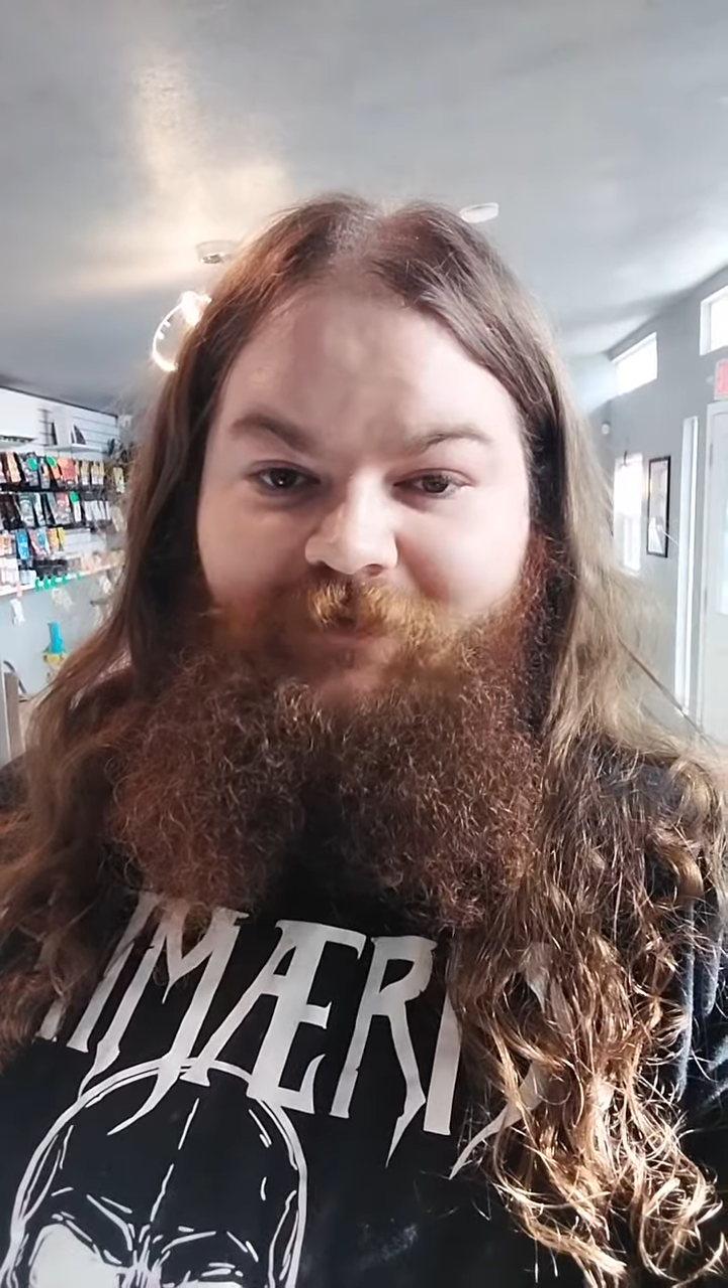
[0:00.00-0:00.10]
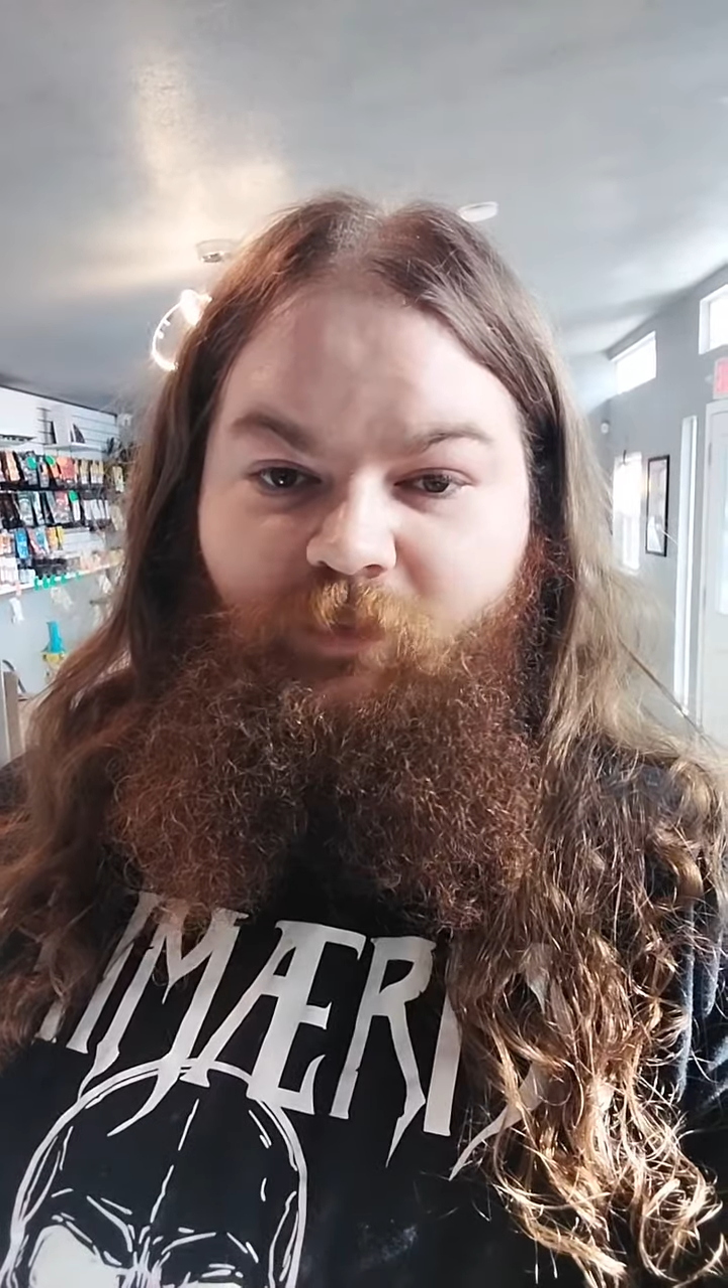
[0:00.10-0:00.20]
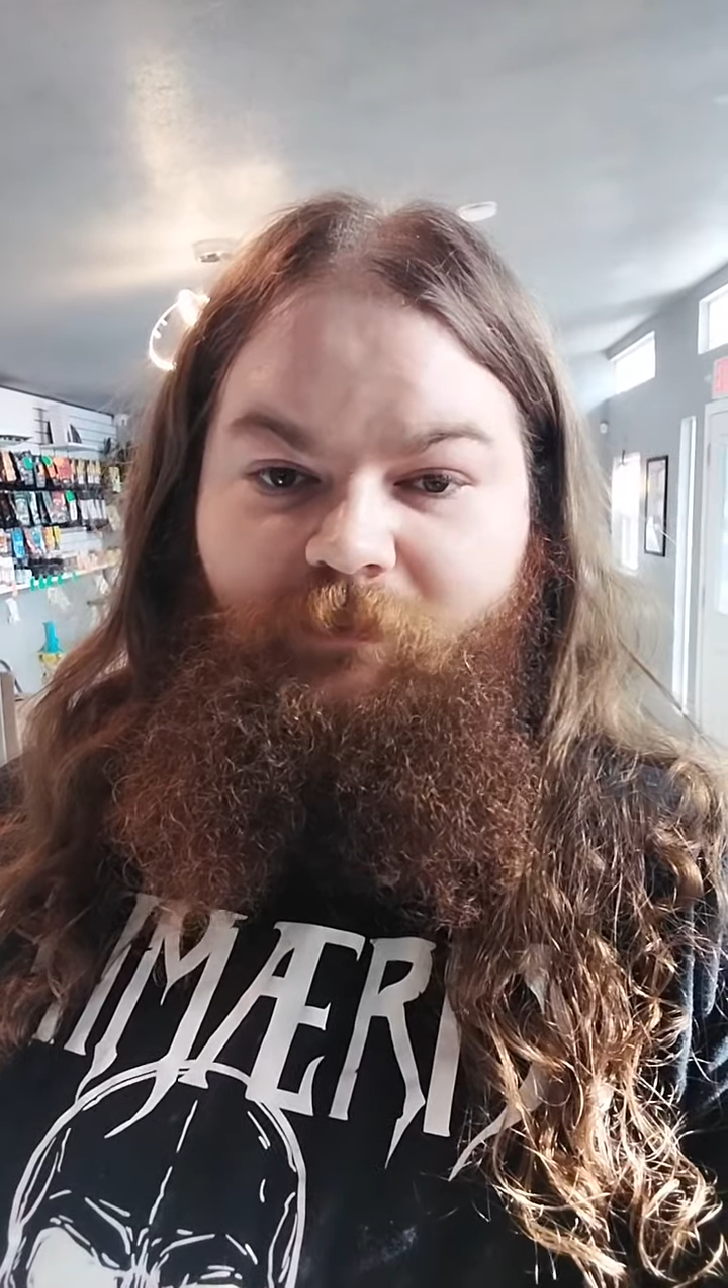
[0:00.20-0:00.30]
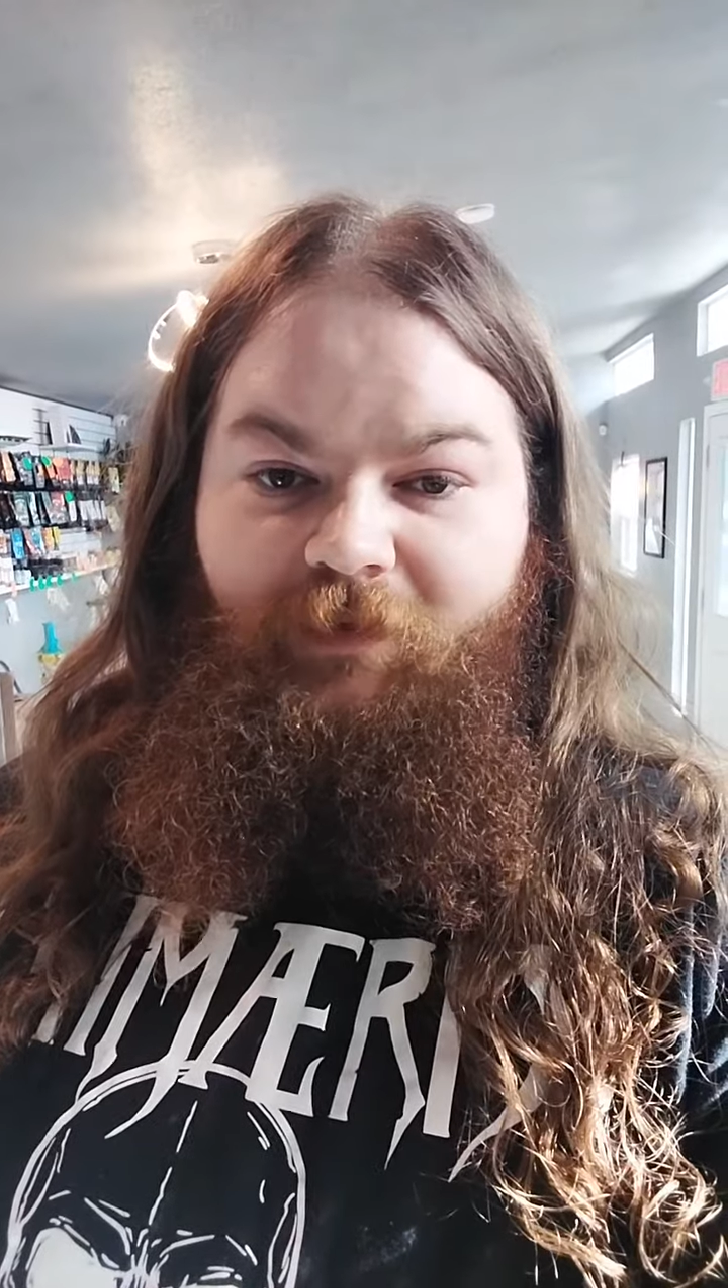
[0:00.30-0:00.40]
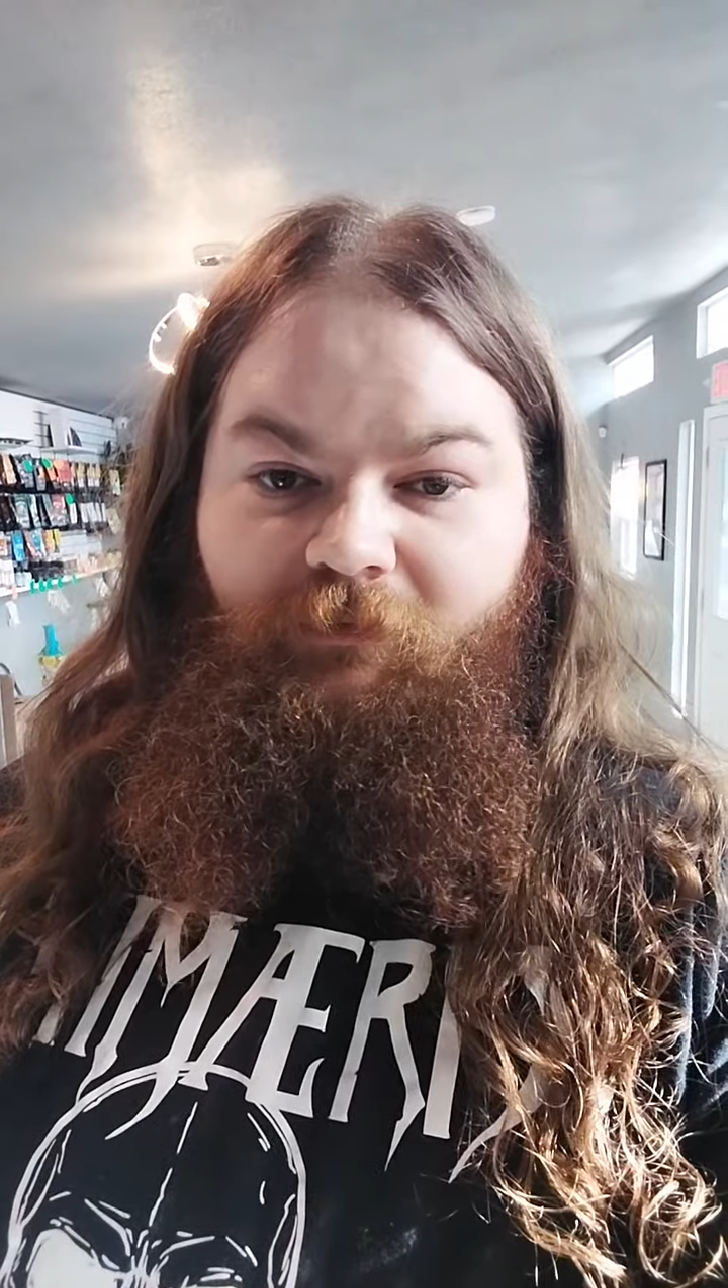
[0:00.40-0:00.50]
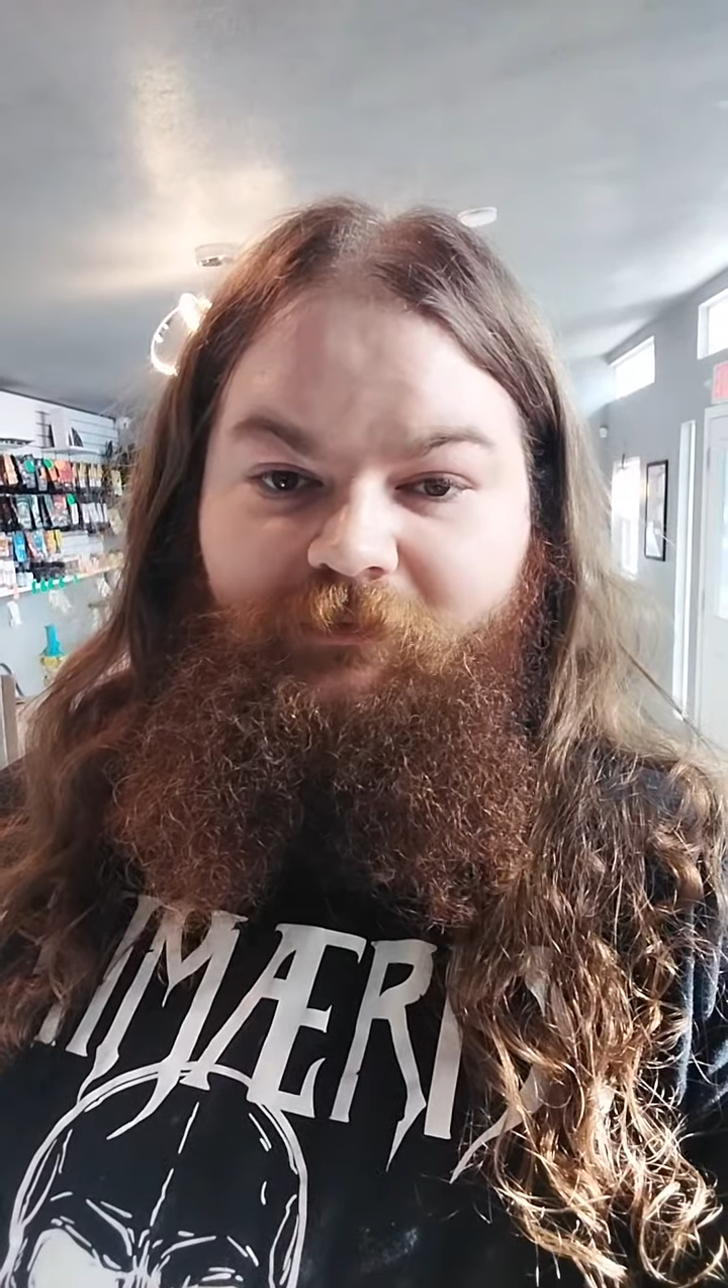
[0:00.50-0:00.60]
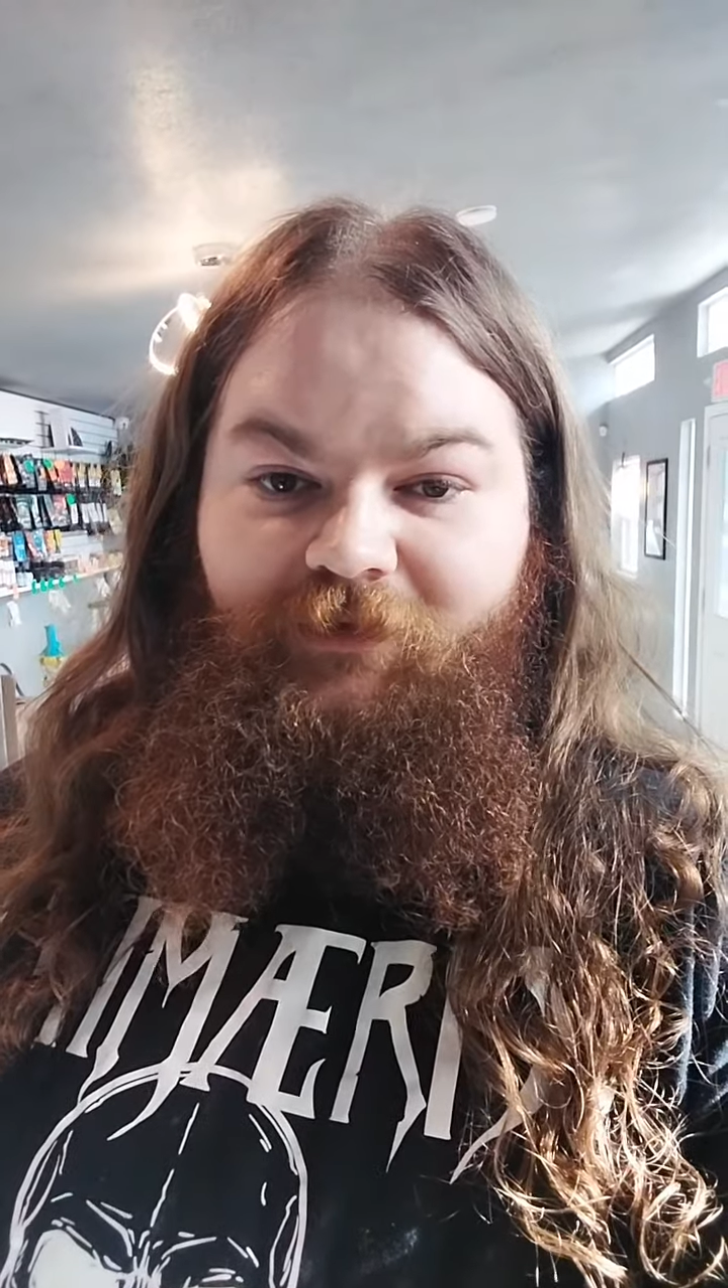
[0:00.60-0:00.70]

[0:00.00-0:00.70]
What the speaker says: he would be able to